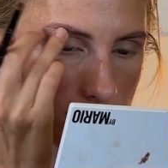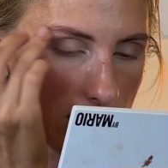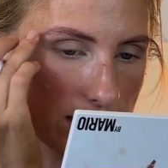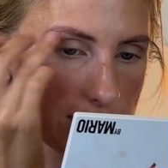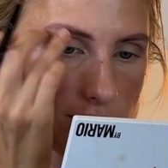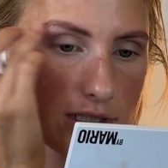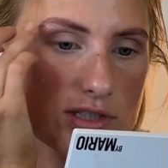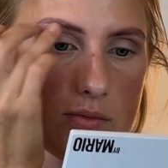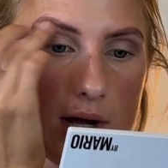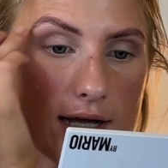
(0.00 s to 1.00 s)
I do need
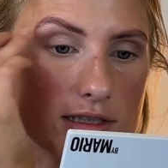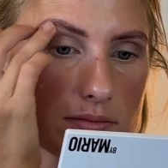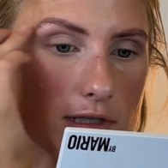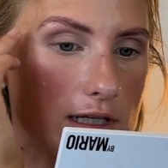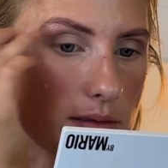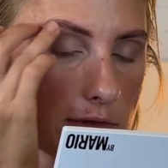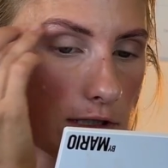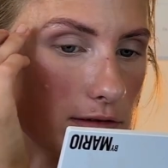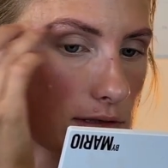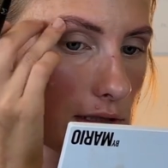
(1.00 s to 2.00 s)
to wax my
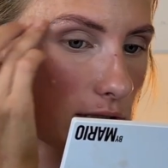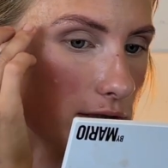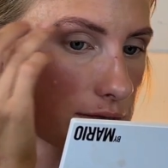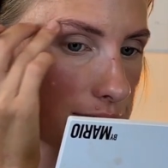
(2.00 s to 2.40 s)
eyebrows, though.